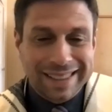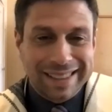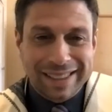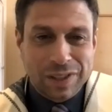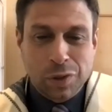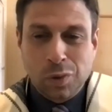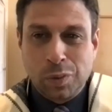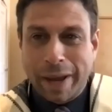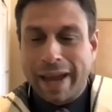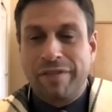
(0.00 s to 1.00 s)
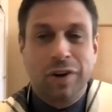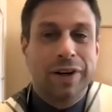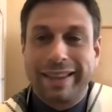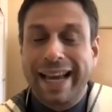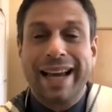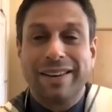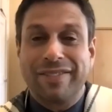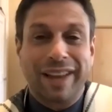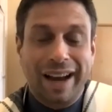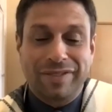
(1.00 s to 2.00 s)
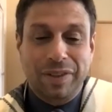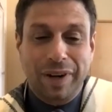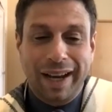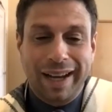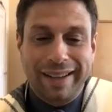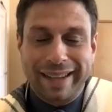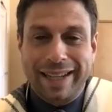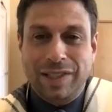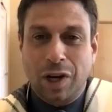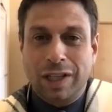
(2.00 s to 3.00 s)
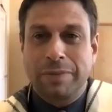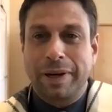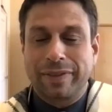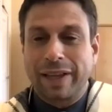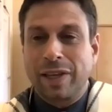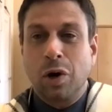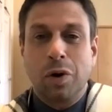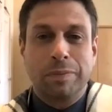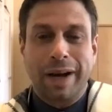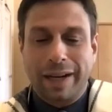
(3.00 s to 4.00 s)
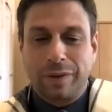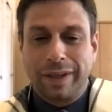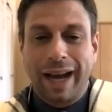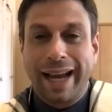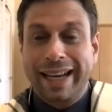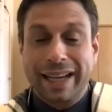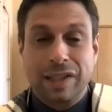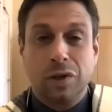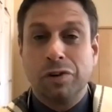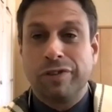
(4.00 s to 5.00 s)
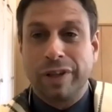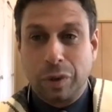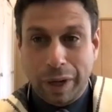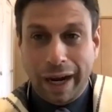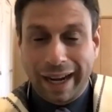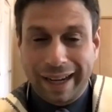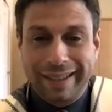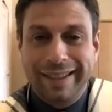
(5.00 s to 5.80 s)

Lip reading: you may have heard at the end of the Haftarah that it talks about the Yom Adonai Gadol V'Norah.